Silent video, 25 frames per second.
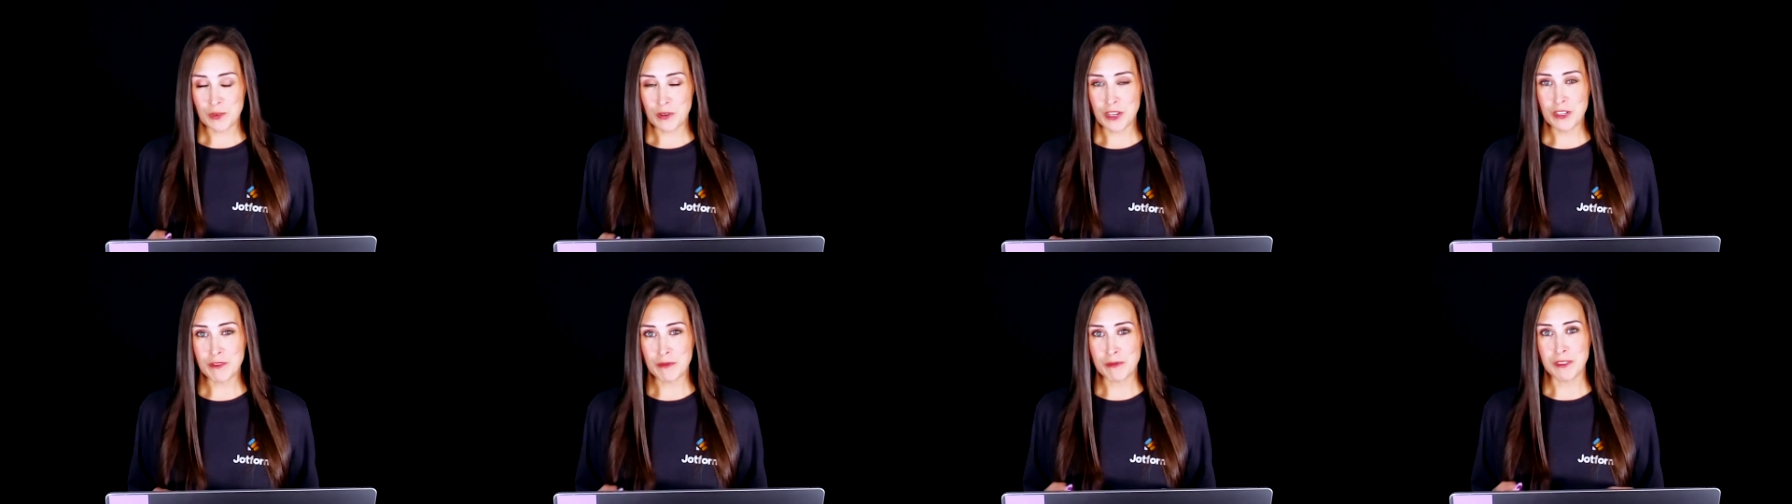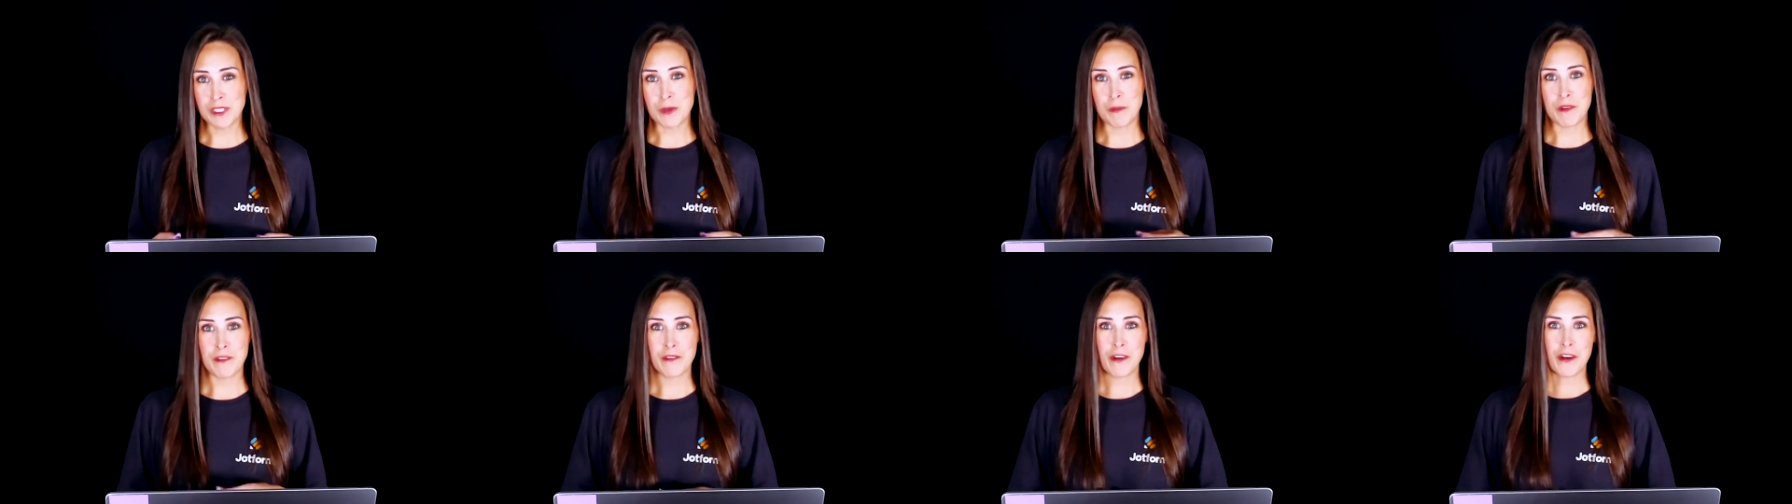stories
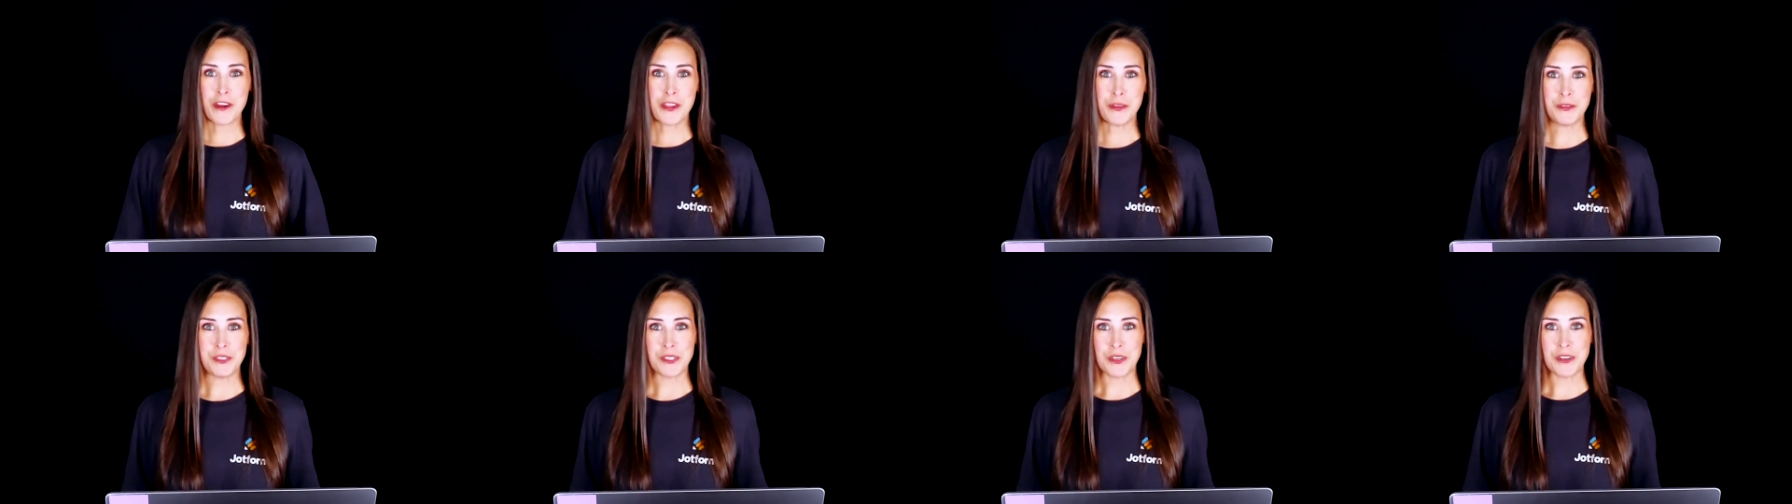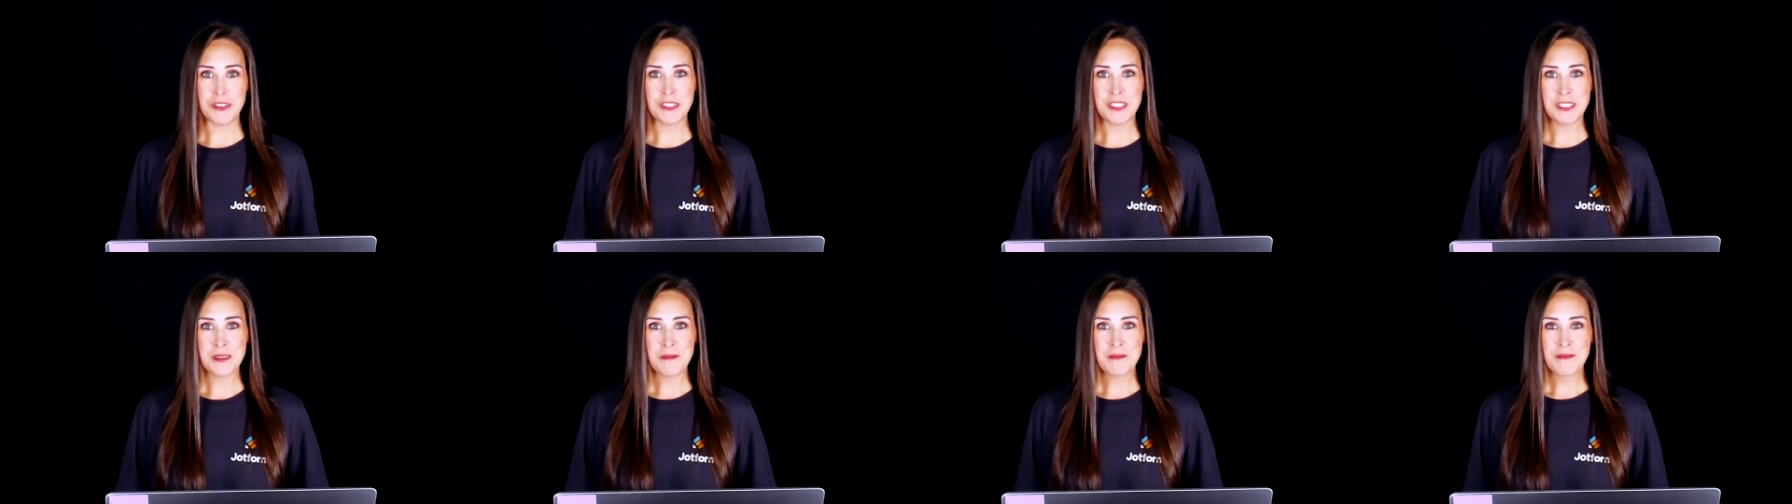from some of our
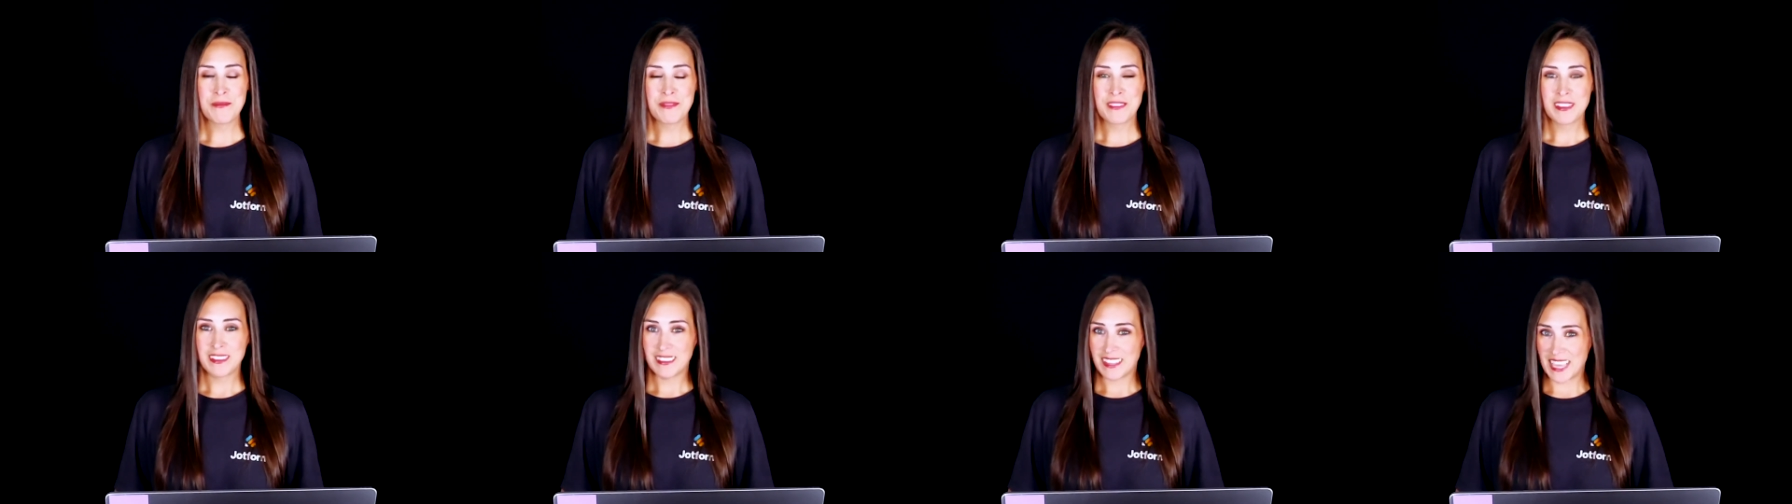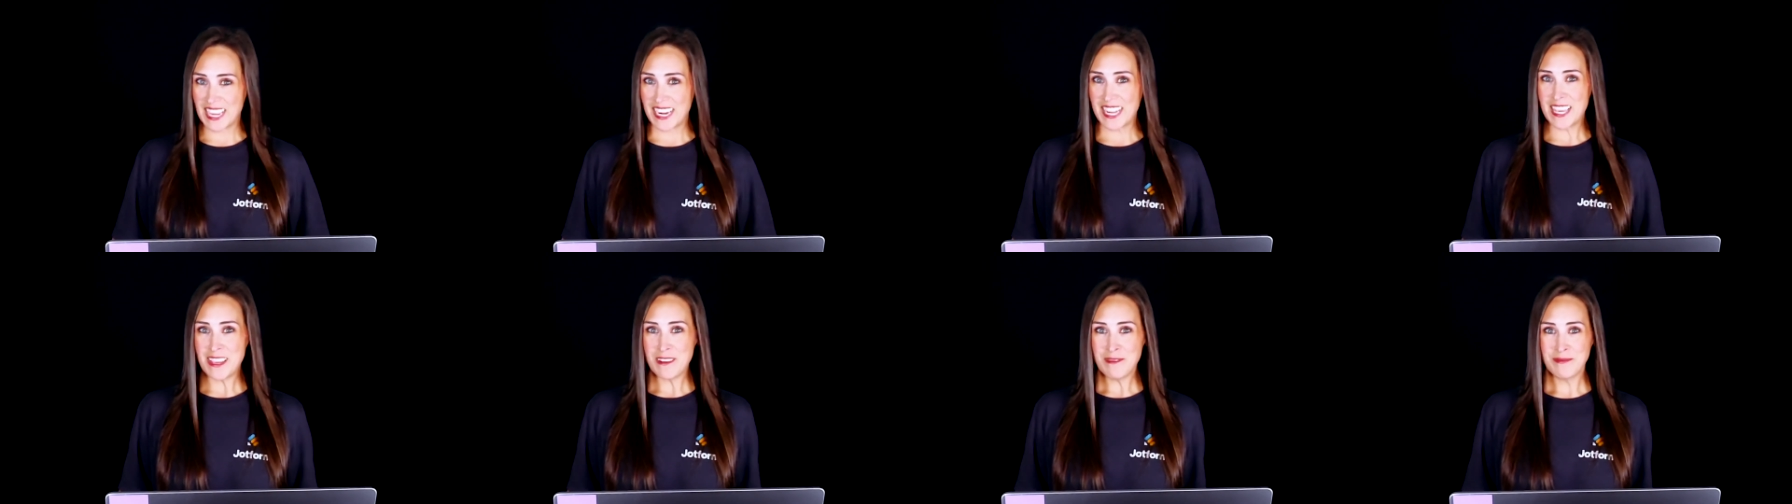users.
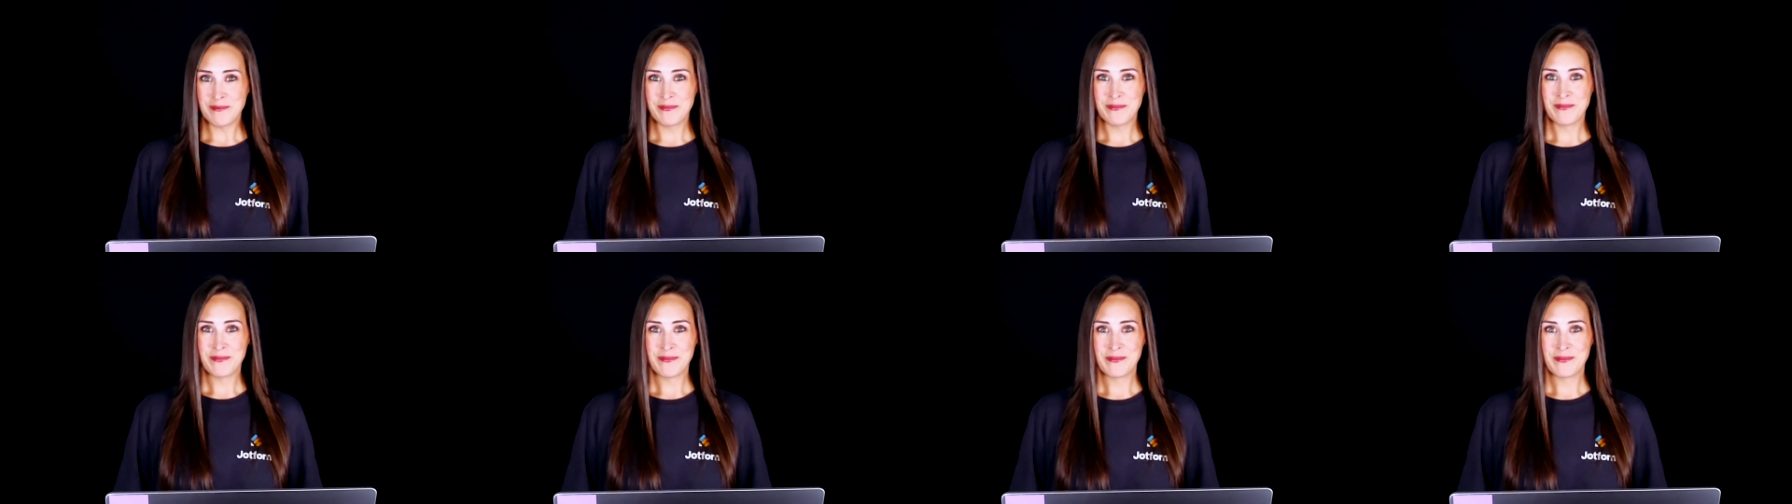Lainie?